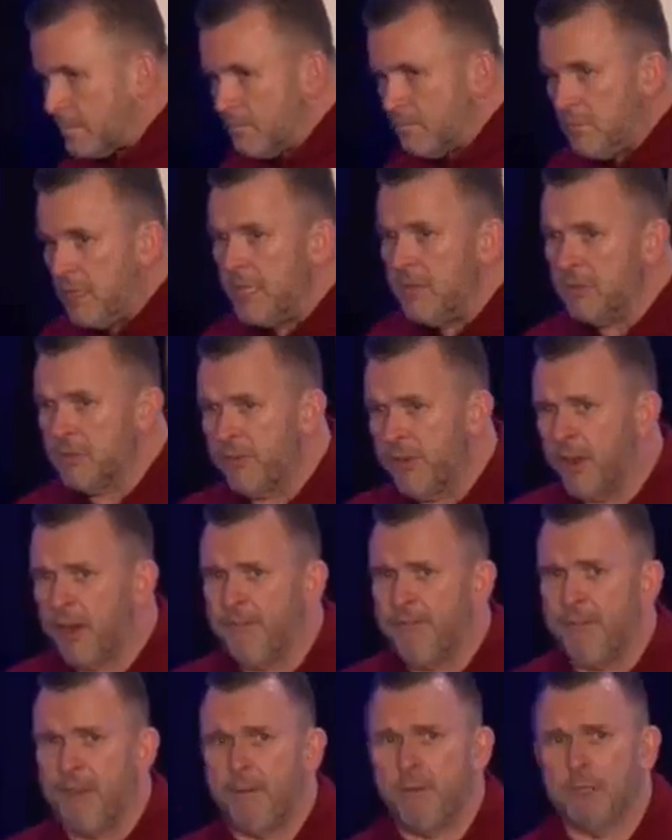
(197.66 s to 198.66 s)
He was very
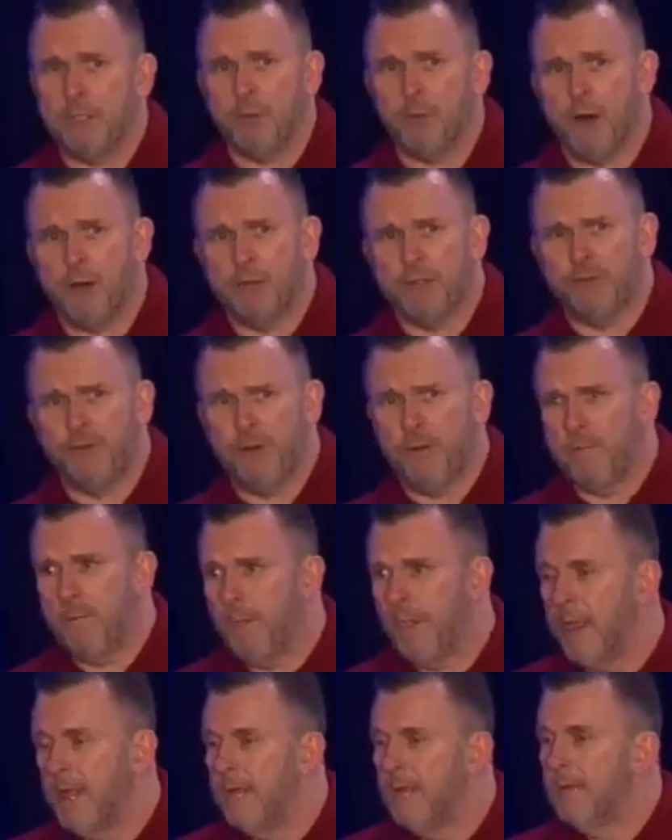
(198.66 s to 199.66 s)
famous where I was from.
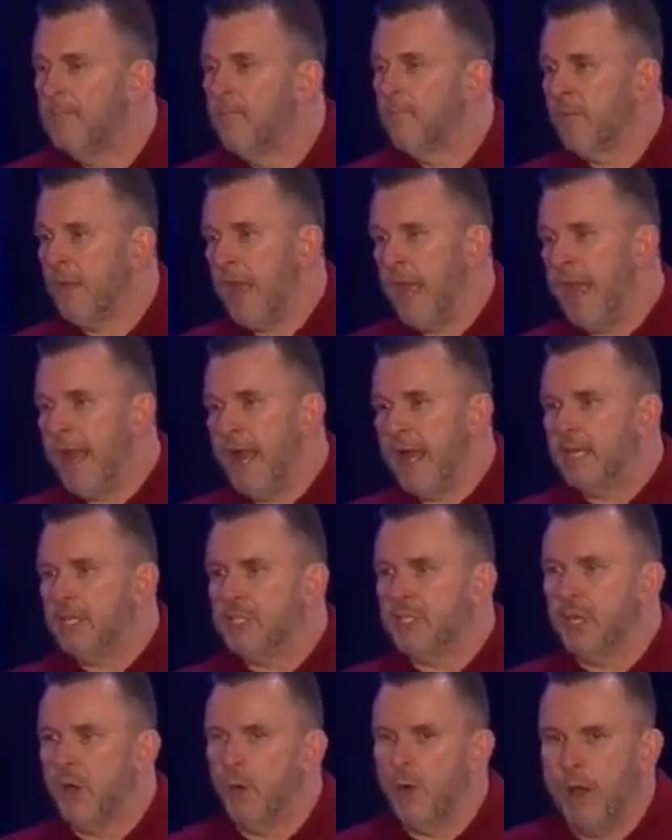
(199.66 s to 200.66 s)
And I
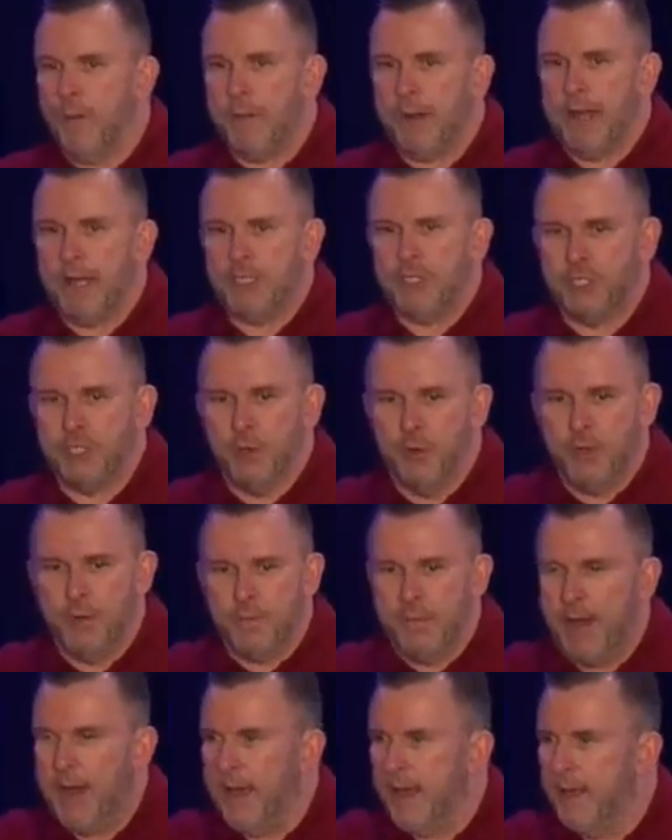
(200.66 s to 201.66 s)
show up and I show him
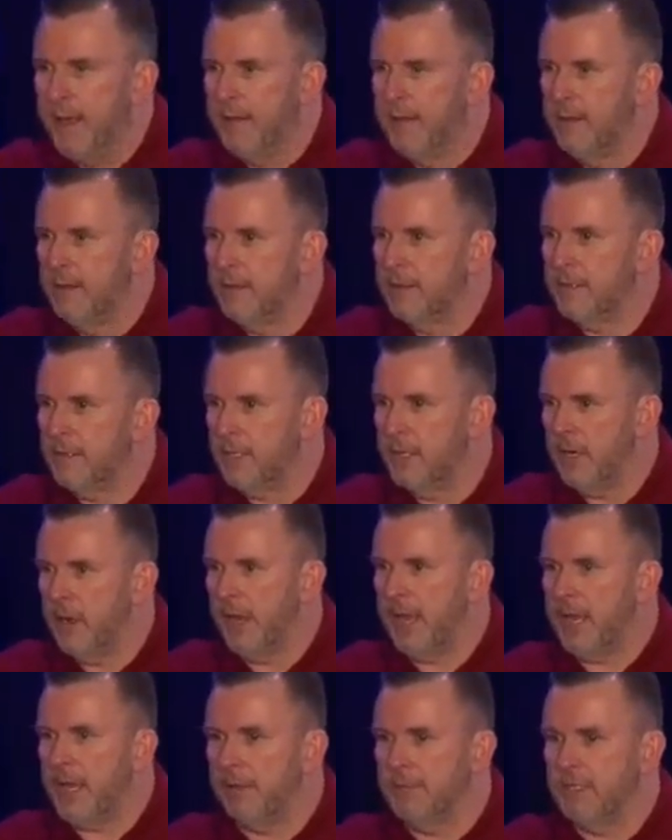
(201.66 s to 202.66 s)

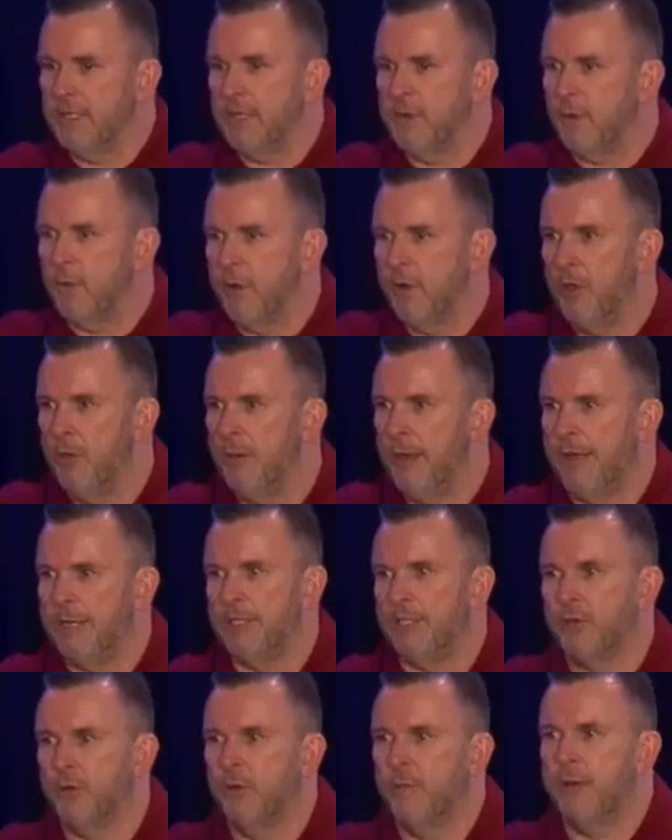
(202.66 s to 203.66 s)
he comes in the room and I
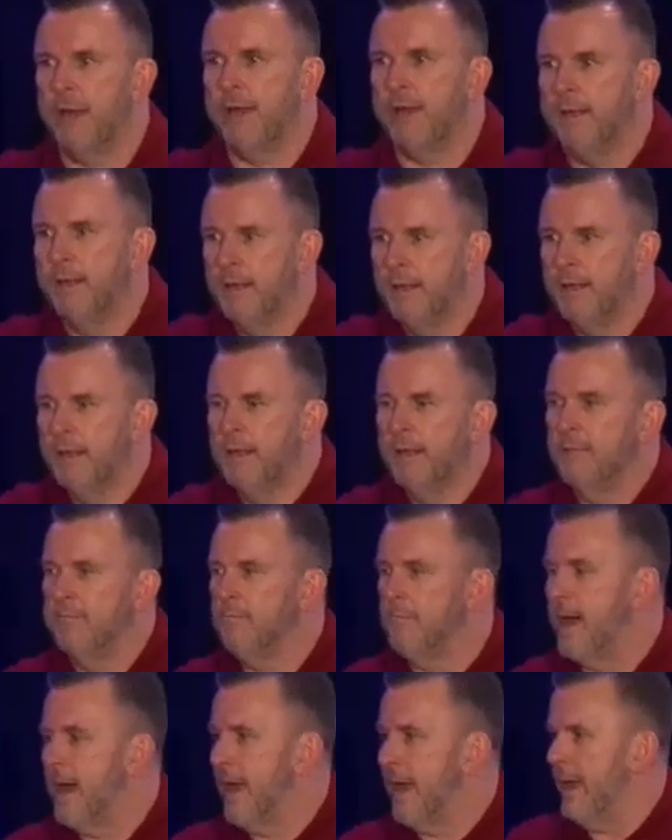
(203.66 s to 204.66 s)
show him
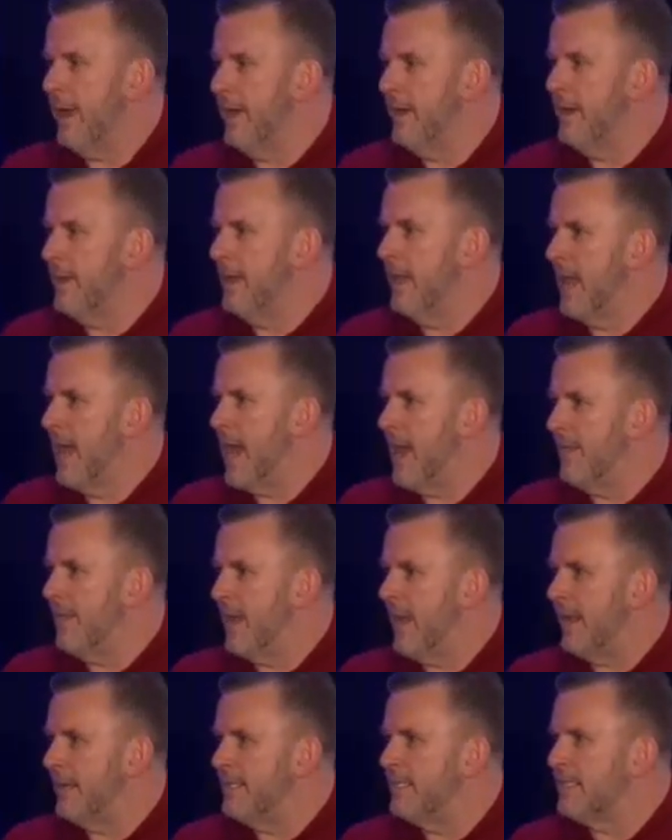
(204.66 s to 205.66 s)
my line that
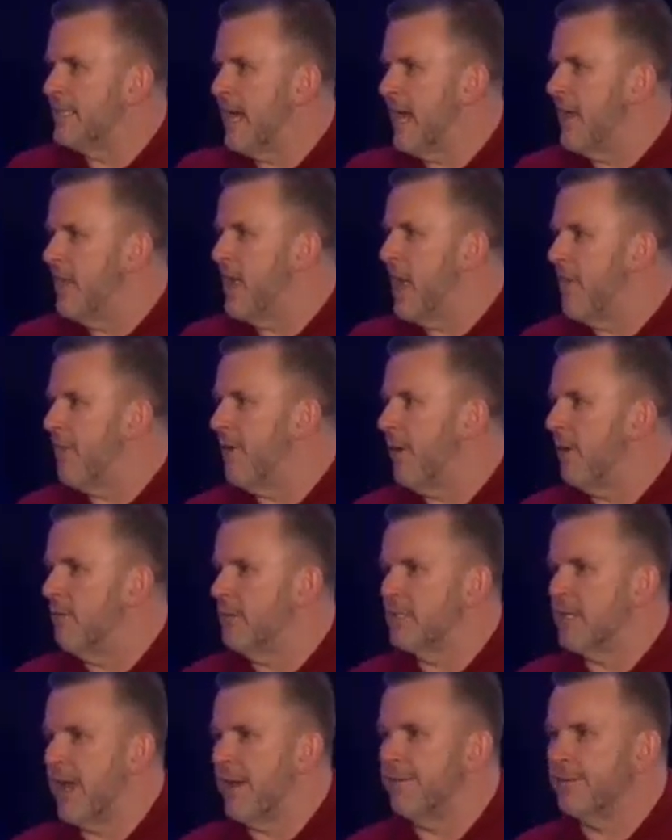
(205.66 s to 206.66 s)
I designed that I thought
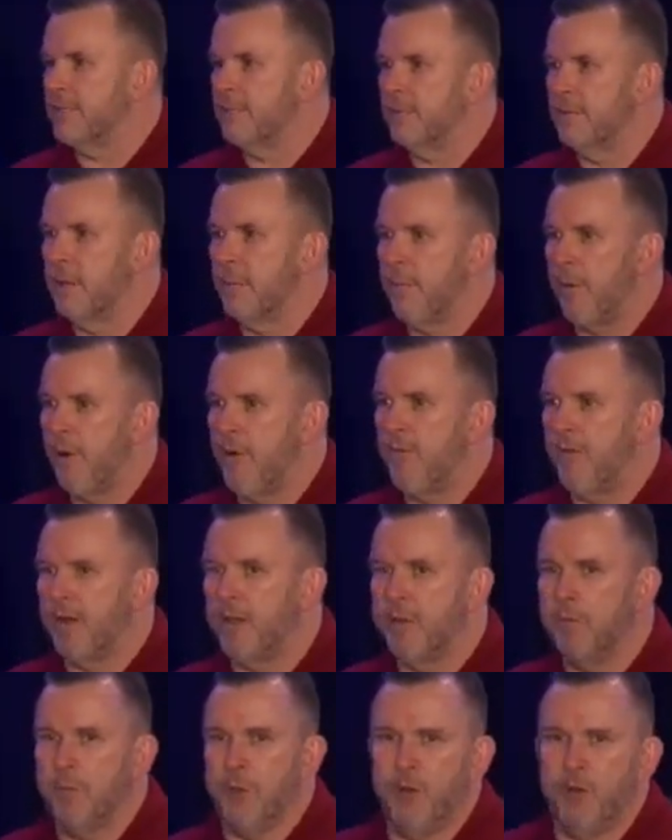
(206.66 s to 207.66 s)
was absolutely perfect
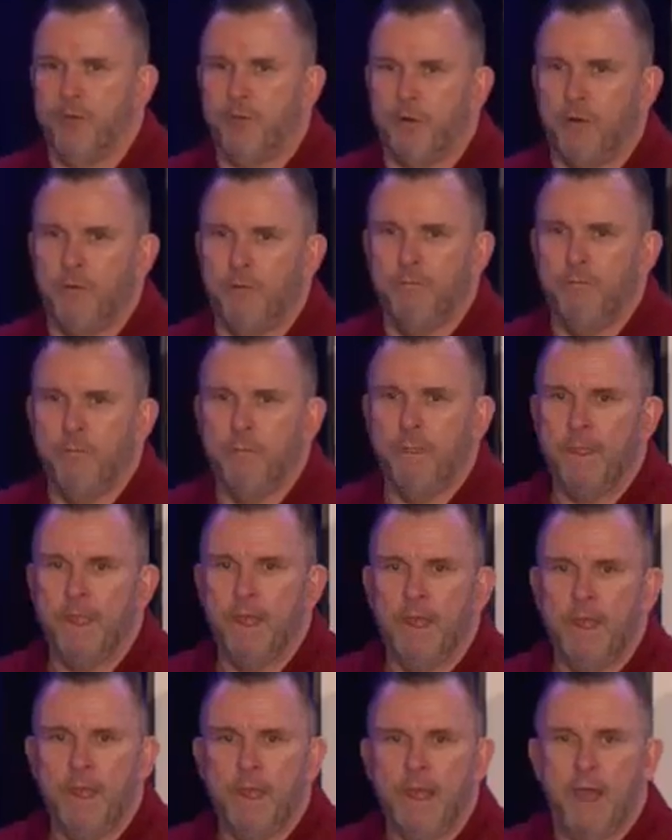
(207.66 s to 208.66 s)
and beautiful.
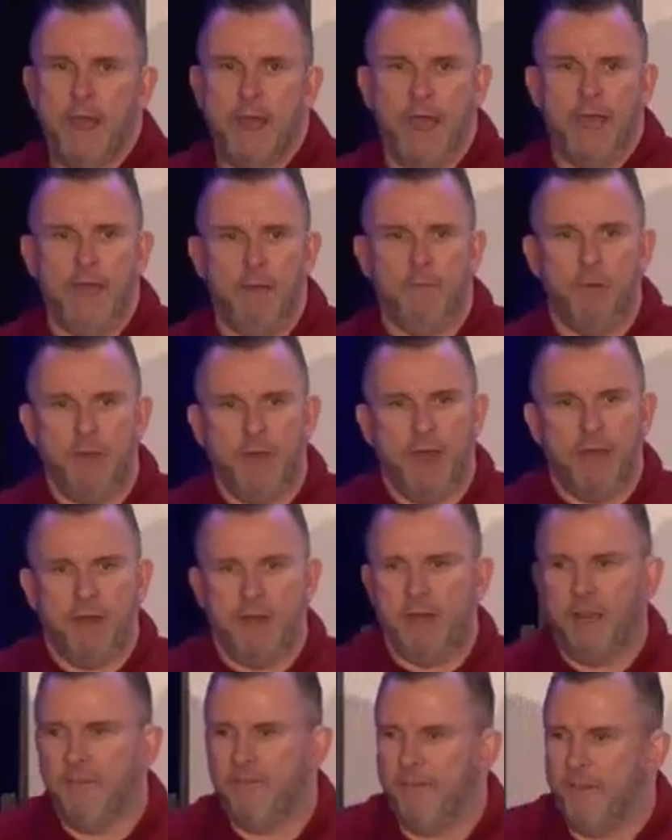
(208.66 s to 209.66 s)
And without
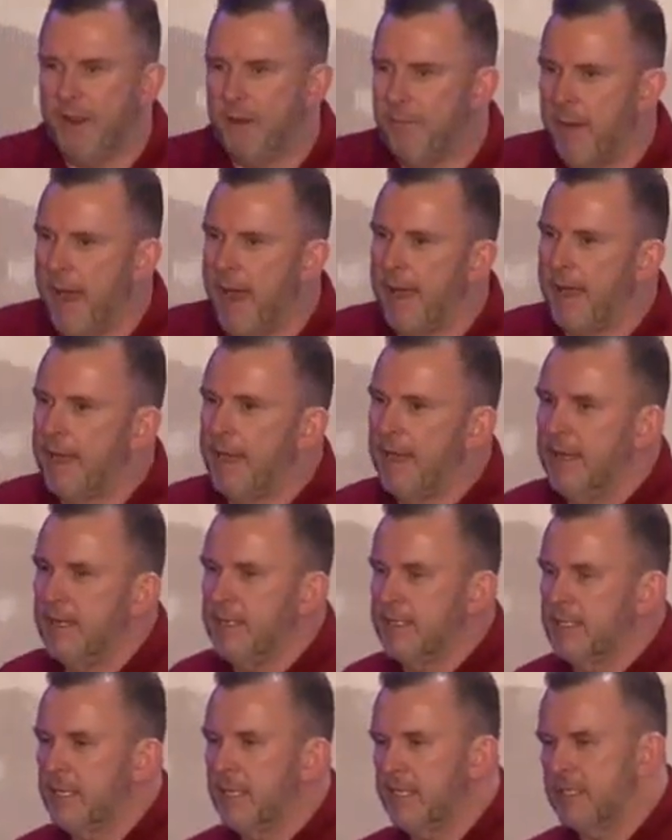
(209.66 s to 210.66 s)
any feedback,
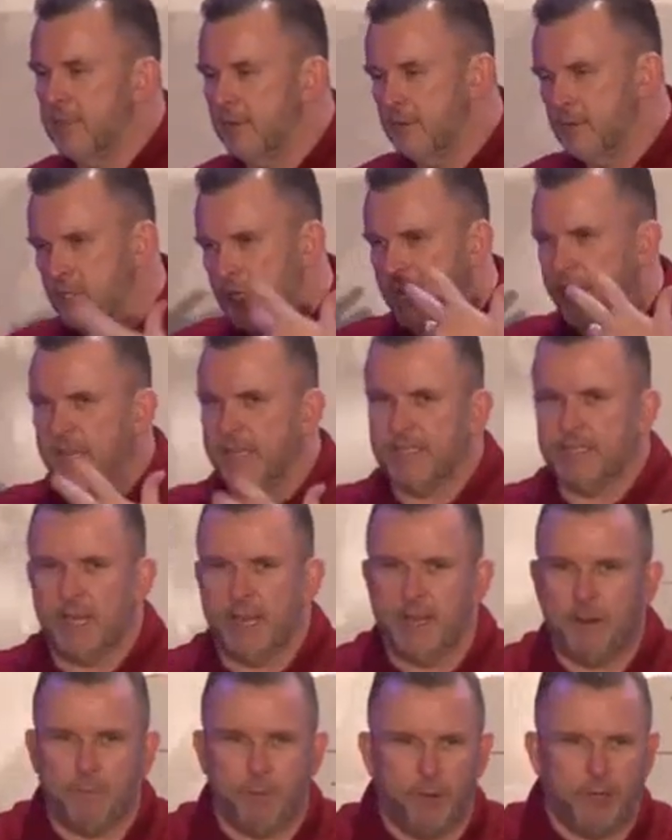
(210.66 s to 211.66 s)
he's a Chinese guy,
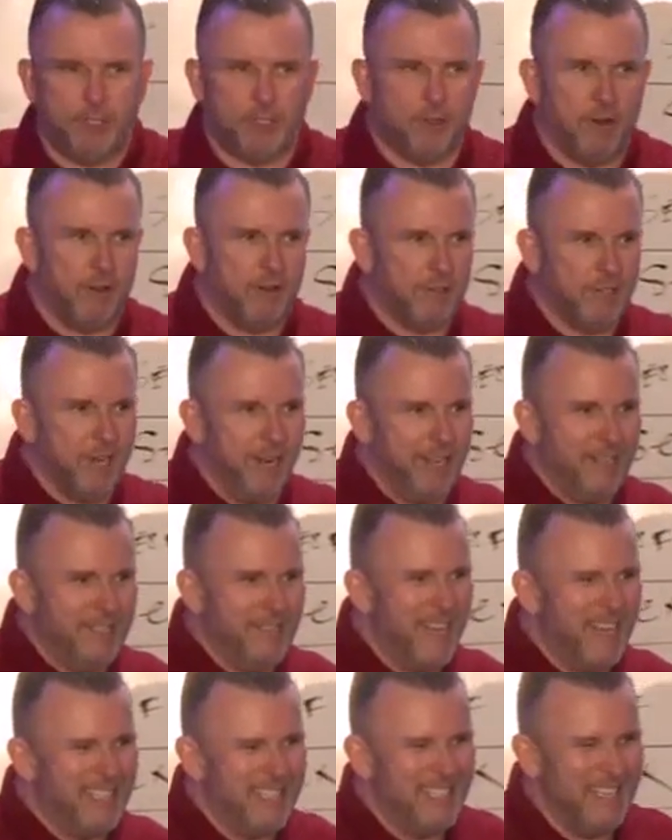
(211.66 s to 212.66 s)
had a pretty strong Chinese
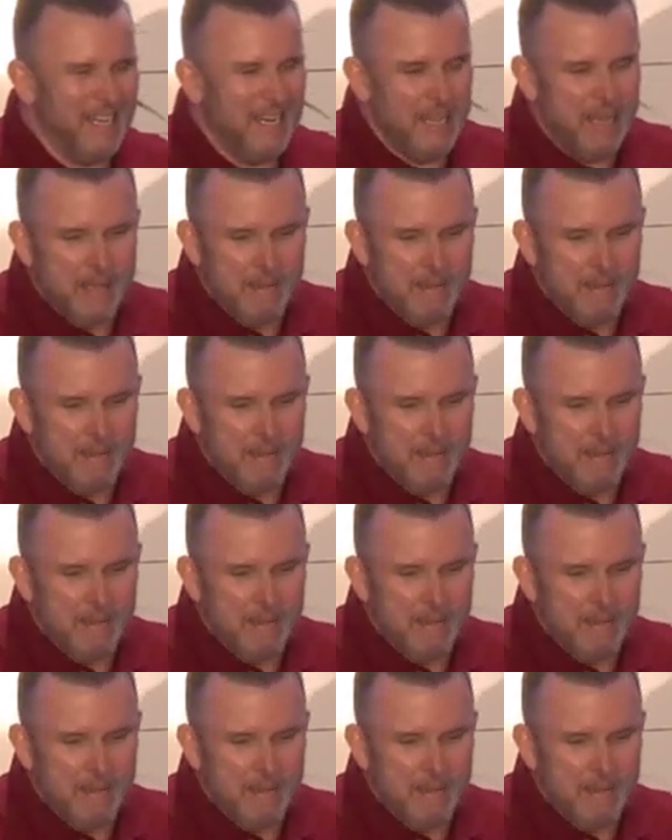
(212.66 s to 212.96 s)
accent.